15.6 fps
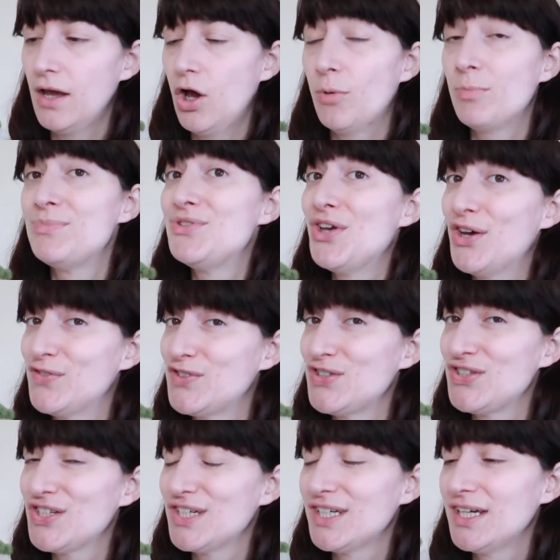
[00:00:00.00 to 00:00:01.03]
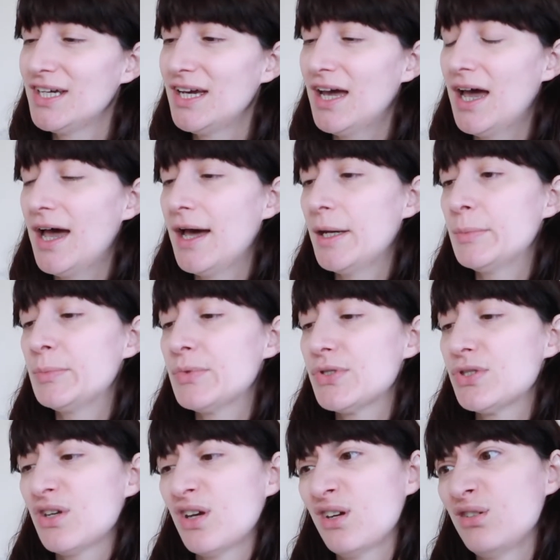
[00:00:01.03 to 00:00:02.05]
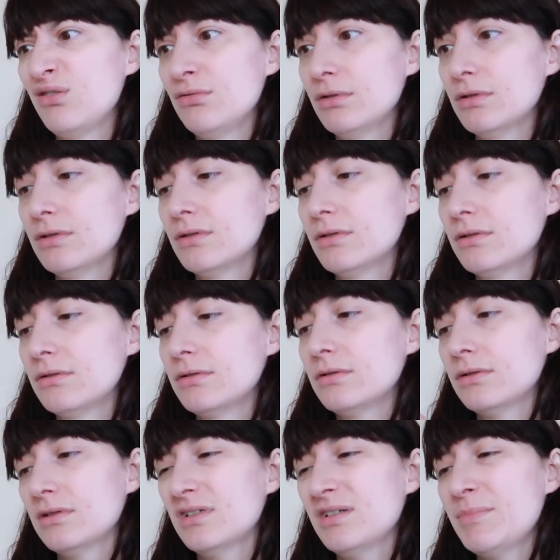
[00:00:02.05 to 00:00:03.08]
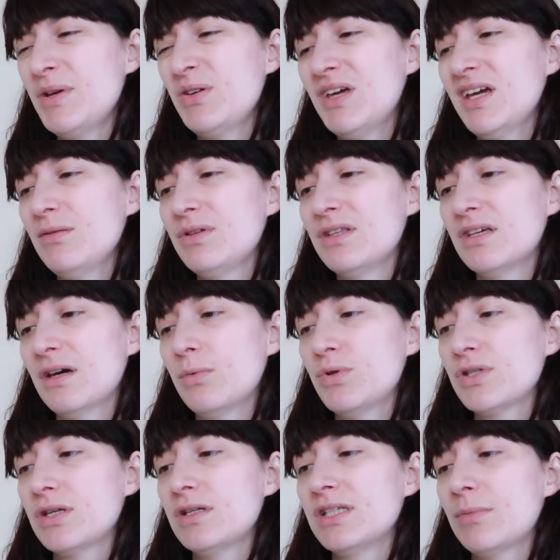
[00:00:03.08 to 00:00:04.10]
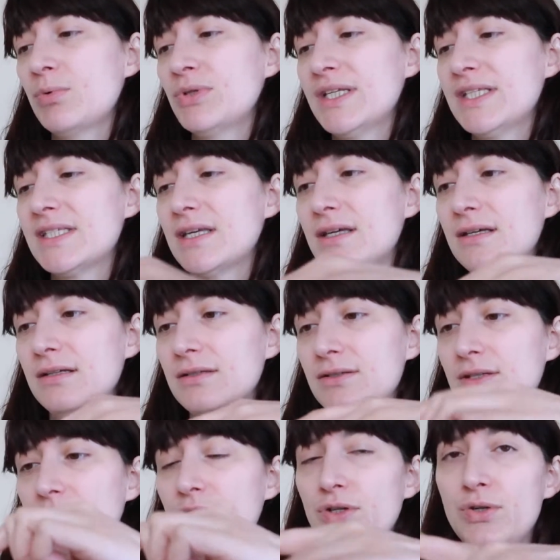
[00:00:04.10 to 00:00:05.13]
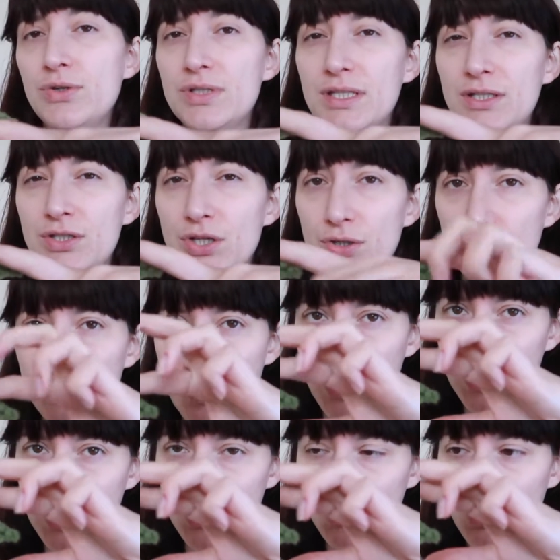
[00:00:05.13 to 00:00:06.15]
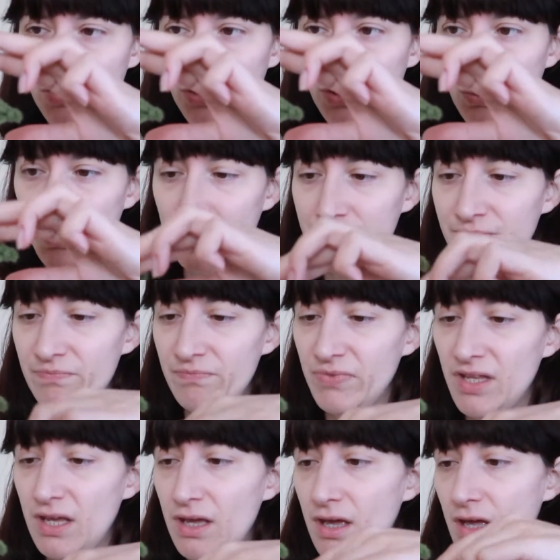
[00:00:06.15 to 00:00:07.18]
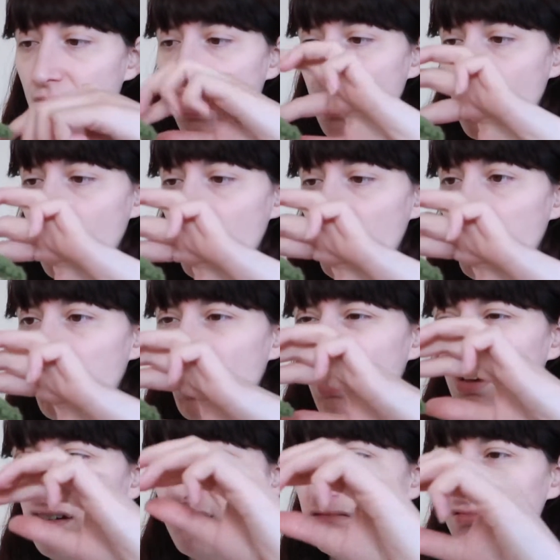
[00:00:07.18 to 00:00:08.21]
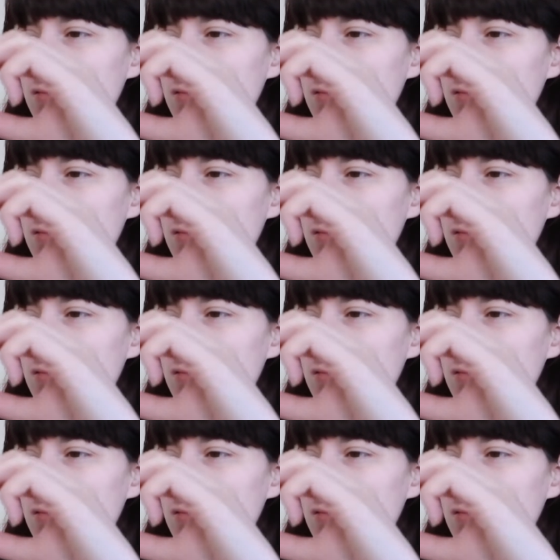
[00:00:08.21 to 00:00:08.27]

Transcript: Observant. So I'm okay with it. I was going to double knit it, so using 2 strands rather than 1, but I